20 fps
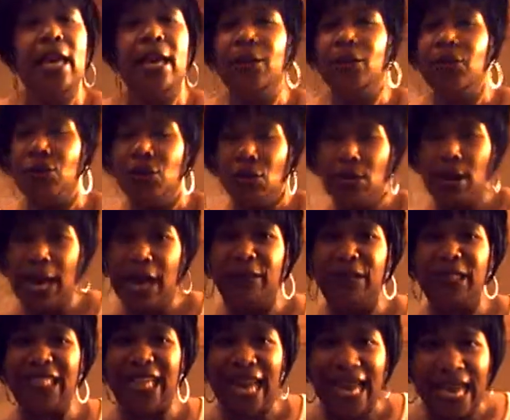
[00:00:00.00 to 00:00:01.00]
And you know
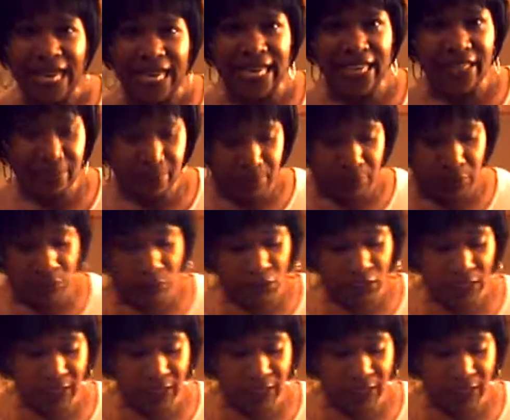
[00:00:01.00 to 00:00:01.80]
how tangy the blue